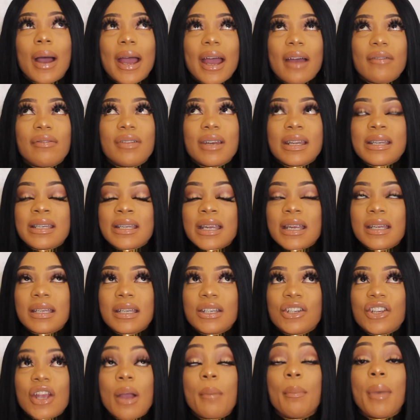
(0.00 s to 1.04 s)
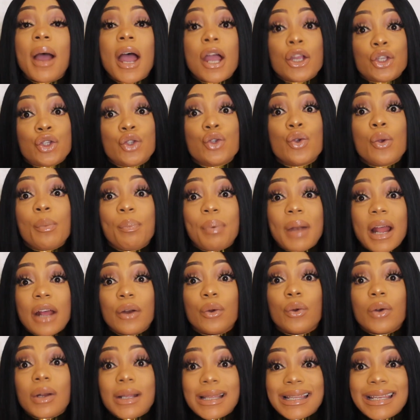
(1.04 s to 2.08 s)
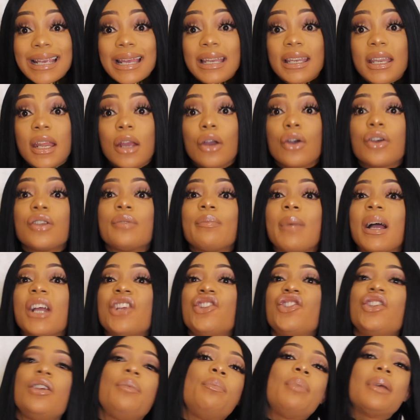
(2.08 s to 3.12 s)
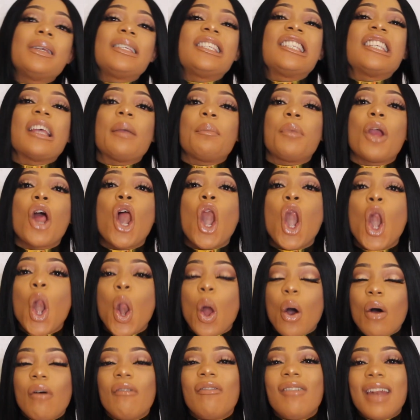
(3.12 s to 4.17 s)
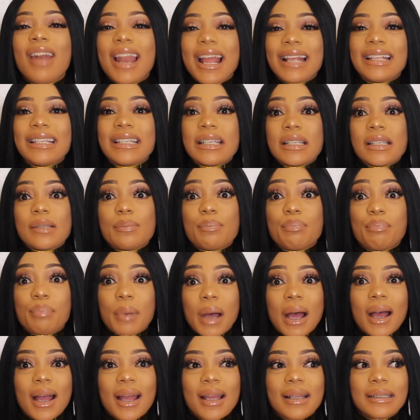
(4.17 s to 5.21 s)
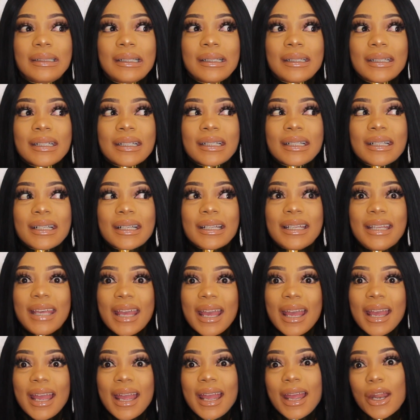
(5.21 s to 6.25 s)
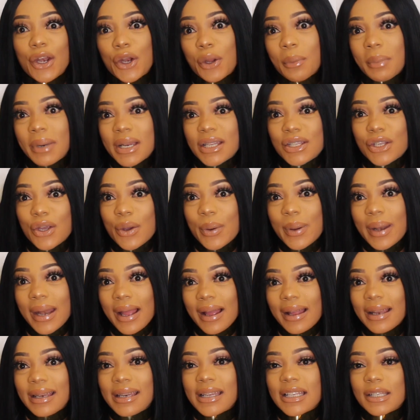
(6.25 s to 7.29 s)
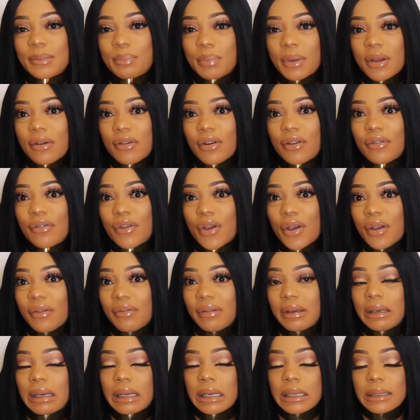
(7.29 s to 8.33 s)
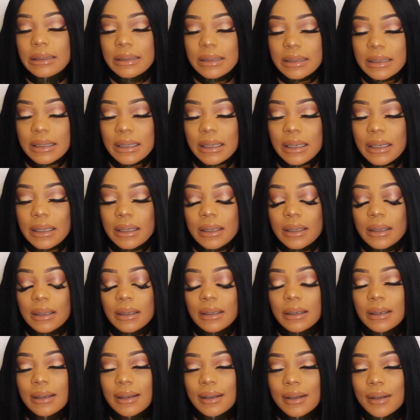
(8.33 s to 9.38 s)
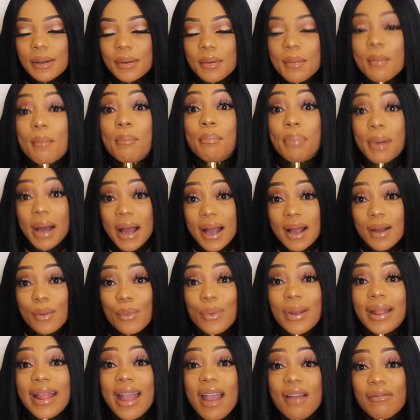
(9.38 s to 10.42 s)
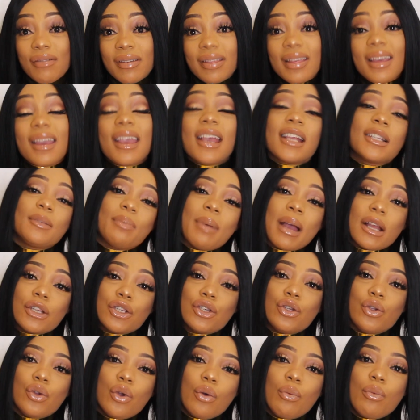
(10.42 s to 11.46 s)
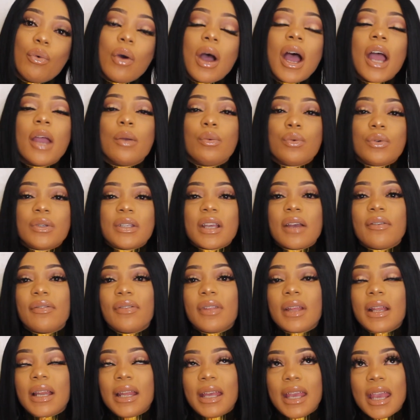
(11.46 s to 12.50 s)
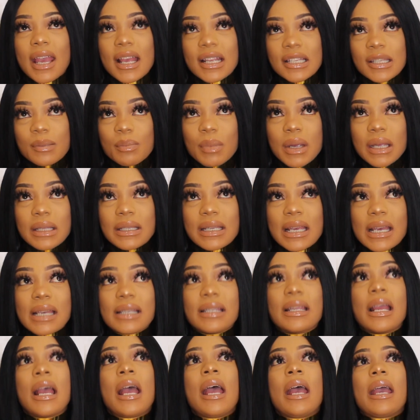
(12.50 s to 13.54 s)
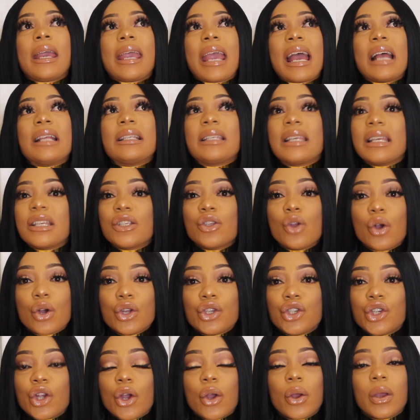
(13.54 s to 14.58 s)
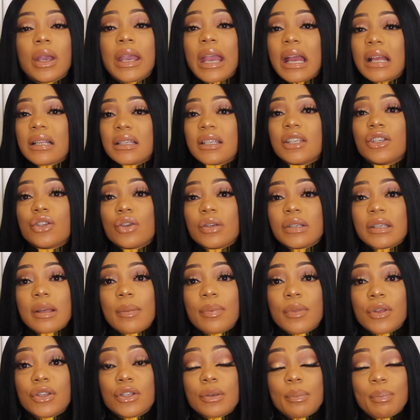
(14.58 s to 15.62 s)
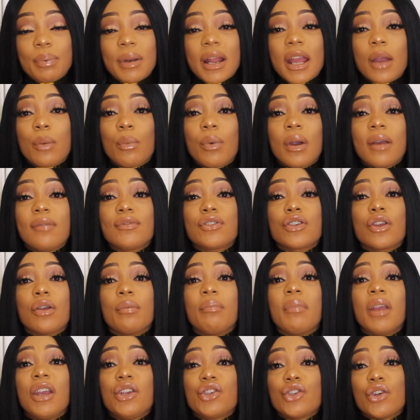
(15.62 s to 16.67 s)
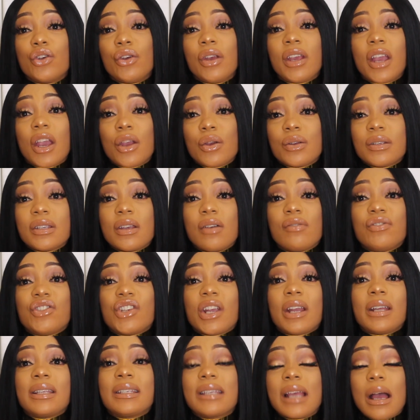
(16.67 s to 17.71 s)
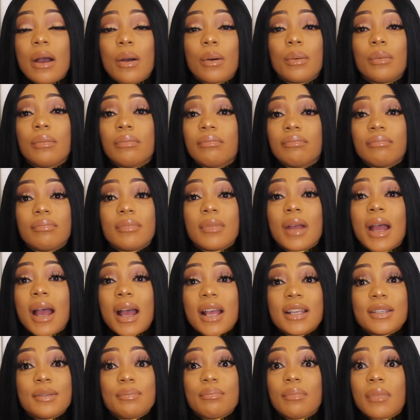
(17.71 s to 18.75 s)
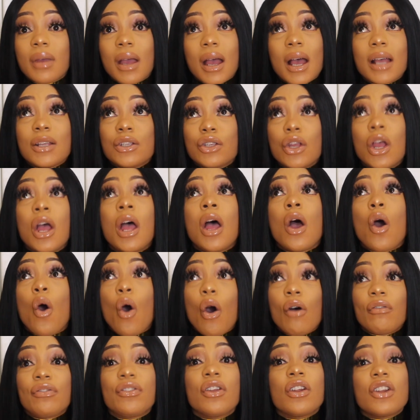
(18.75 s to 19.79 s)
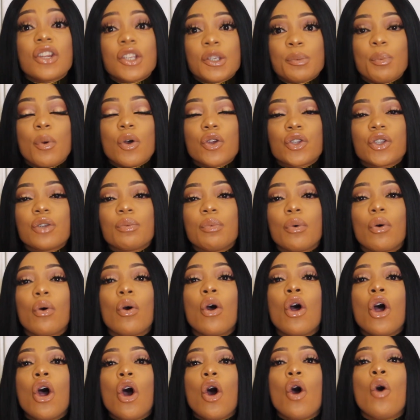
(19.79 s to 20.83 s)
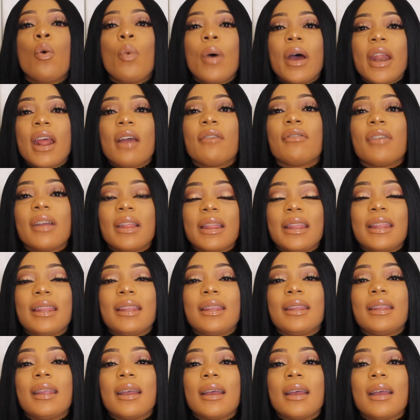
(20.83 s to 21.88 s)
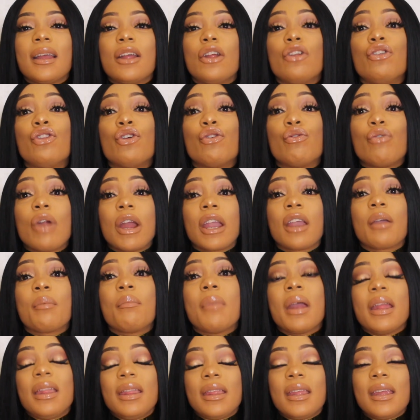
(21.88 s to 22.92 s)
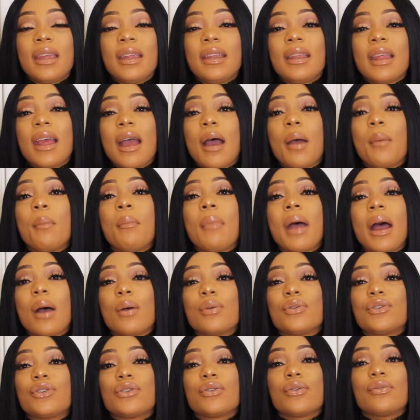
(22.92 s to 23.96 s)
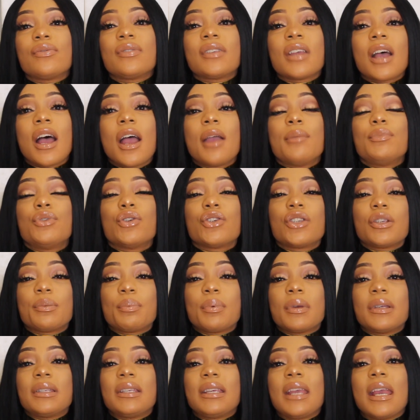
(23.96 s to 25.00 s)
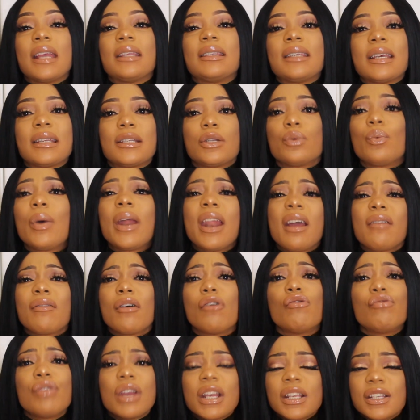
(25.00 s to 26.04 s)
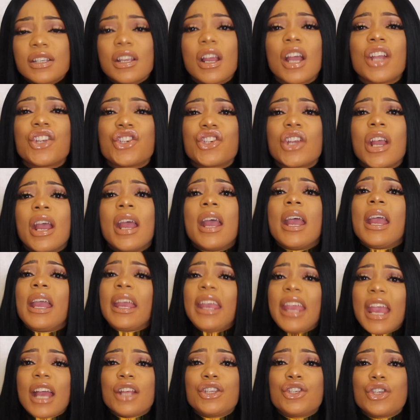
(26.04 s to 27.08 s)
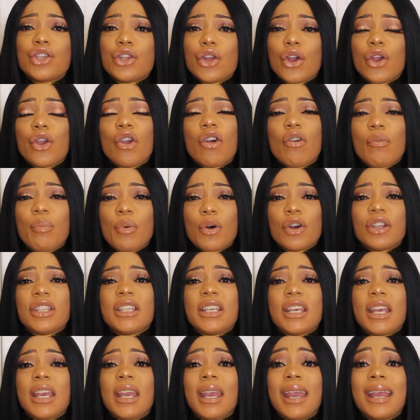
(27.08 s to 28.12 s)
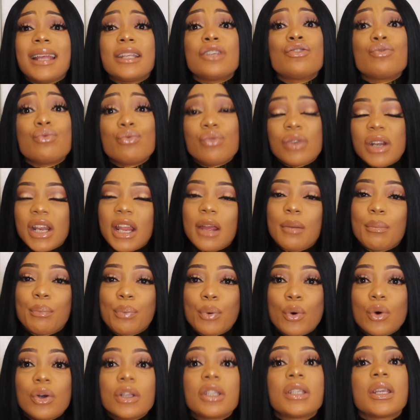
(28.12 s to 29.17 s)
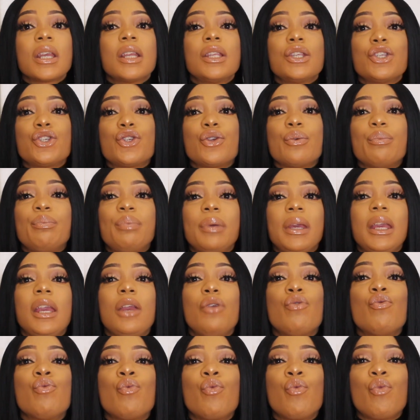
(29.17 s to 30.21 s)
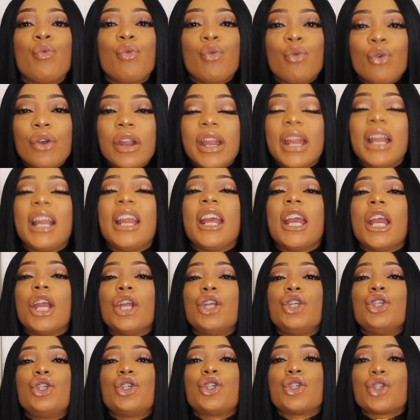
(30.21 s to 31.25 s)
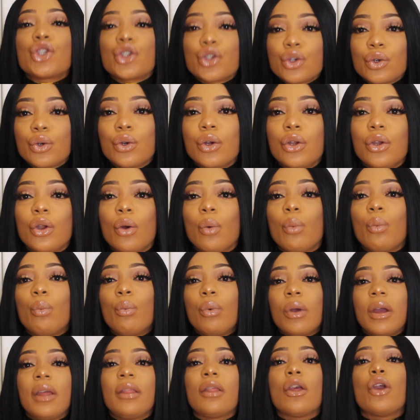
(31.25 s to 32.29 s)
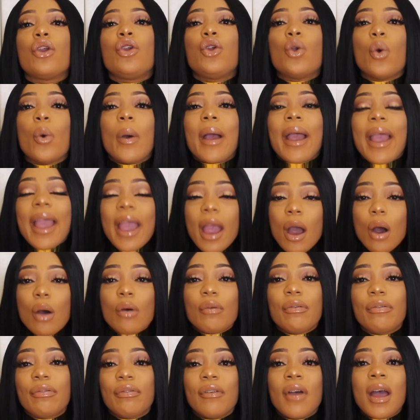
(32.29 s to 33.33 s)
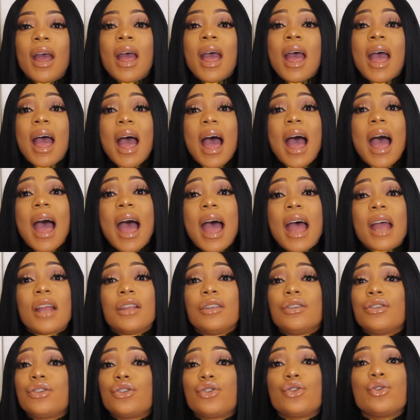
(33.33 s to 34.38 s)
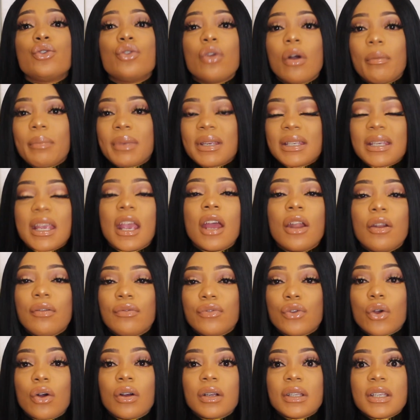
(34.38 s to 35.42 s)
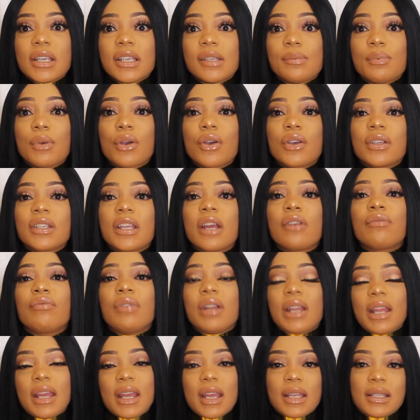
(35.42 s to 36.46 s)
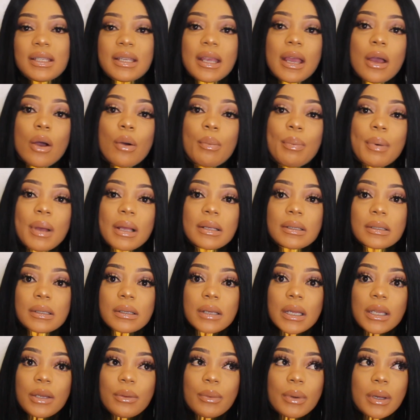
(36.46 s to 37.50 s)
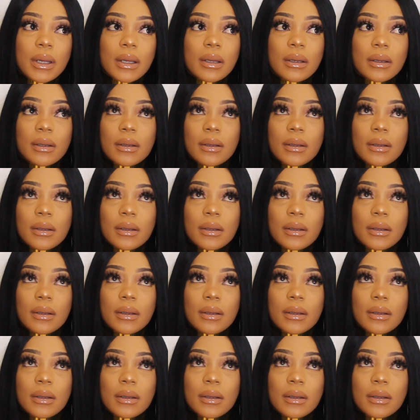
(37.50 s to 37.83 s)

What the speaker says: I haven't attended yet, but I do plan on attending because my GP has sent me a lot of letters back. Yeah, nobody's going out in this period of COVID-19, but when everything gets back to normal, I will definitely get a smear test. Cancer is not a joke. Cancer is not something to play with, so make sure you get yourself checked out as often as possible, or whatever the recommended amount of time you're supposed to get tested. Whatever, research, get to know your body. It's really important to be really in tune with your health. And to not be scared of doctors because they're really here to help us anyway.